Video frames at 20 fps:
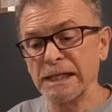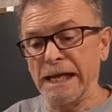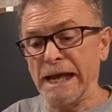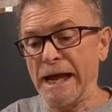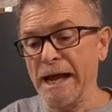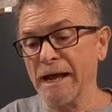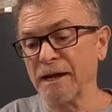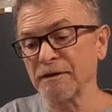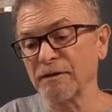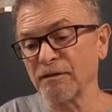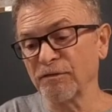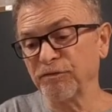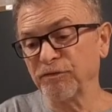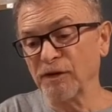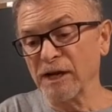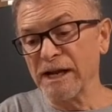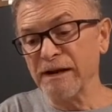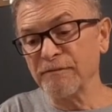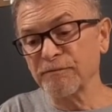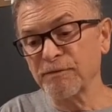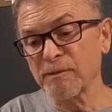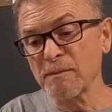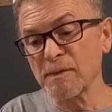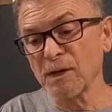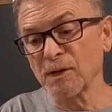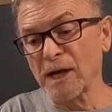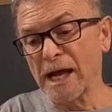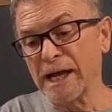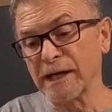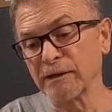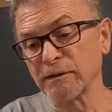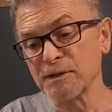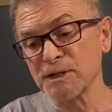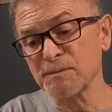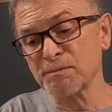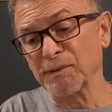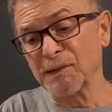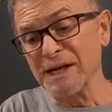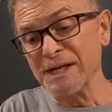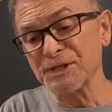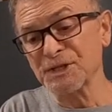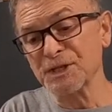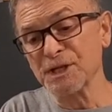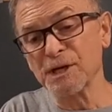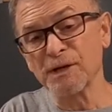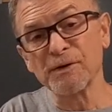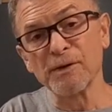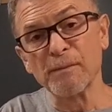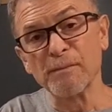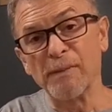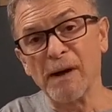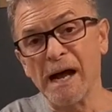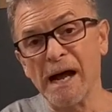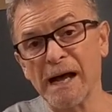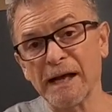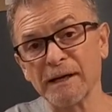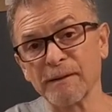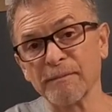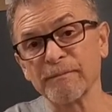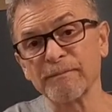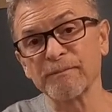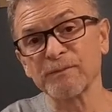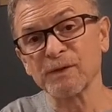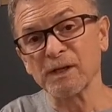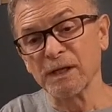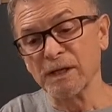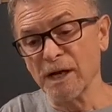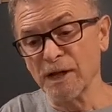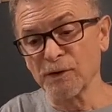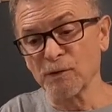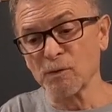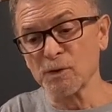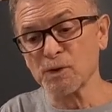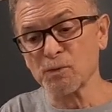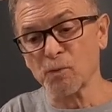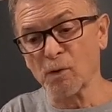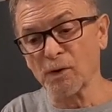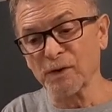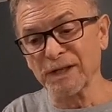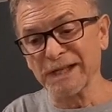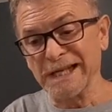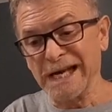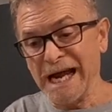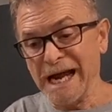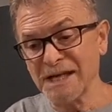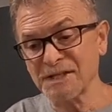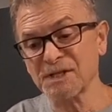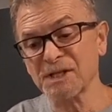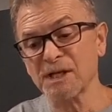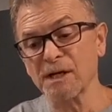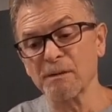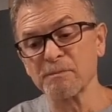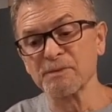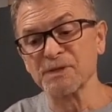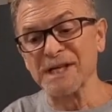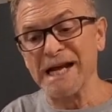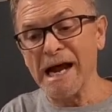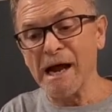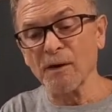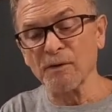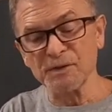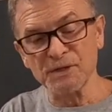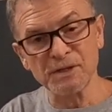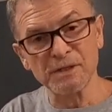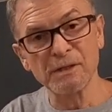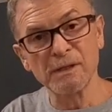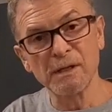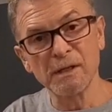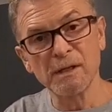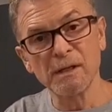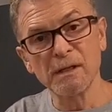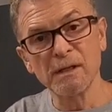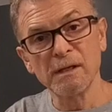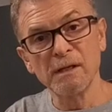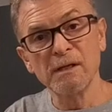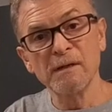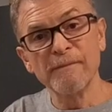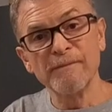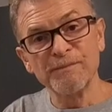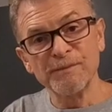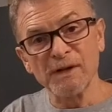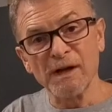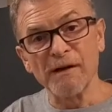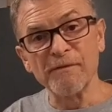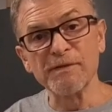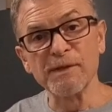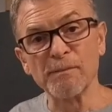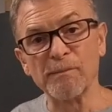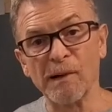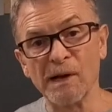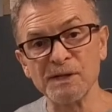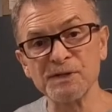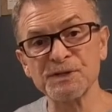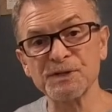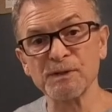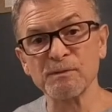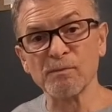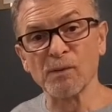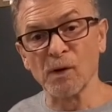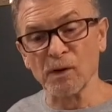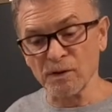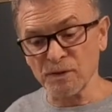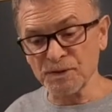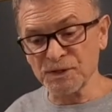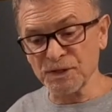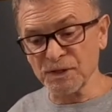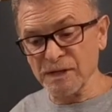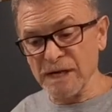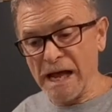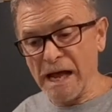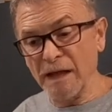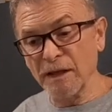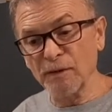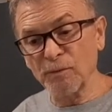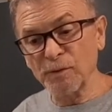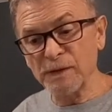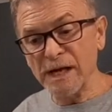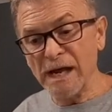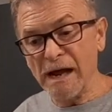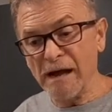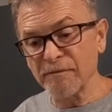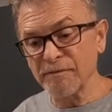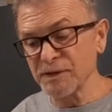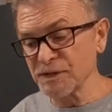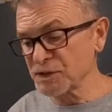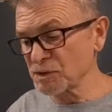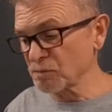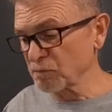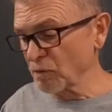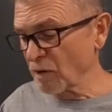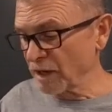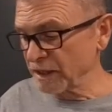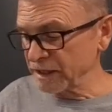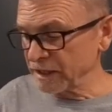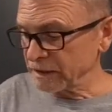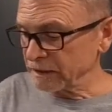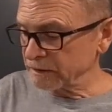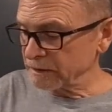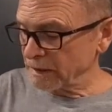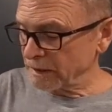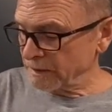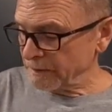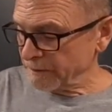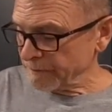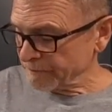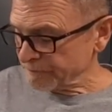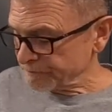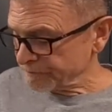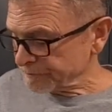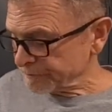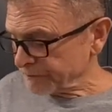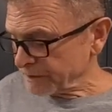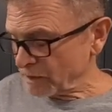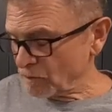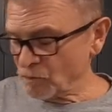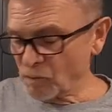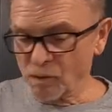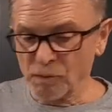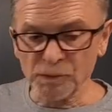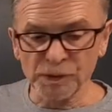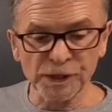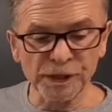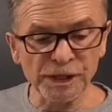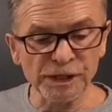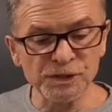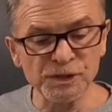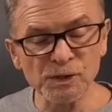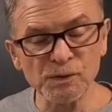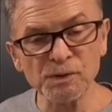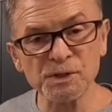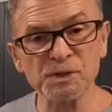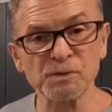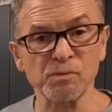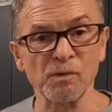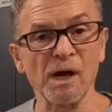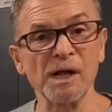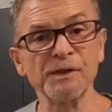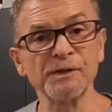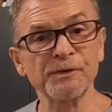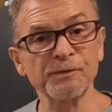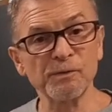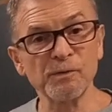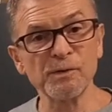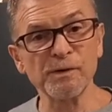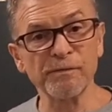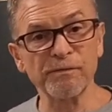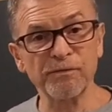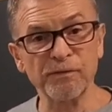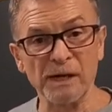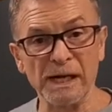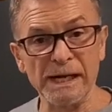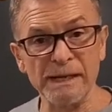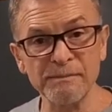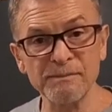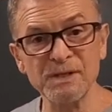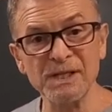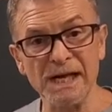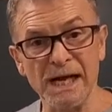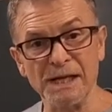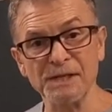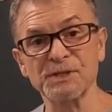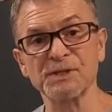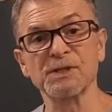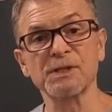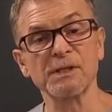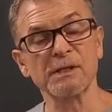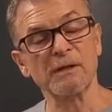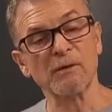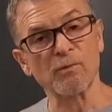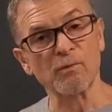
And the flame from the lighter is placed near the bottom. In other words, where the gas comes out of the Bunsen burner. So now that we have this running, what we're going to do is run through the flame test.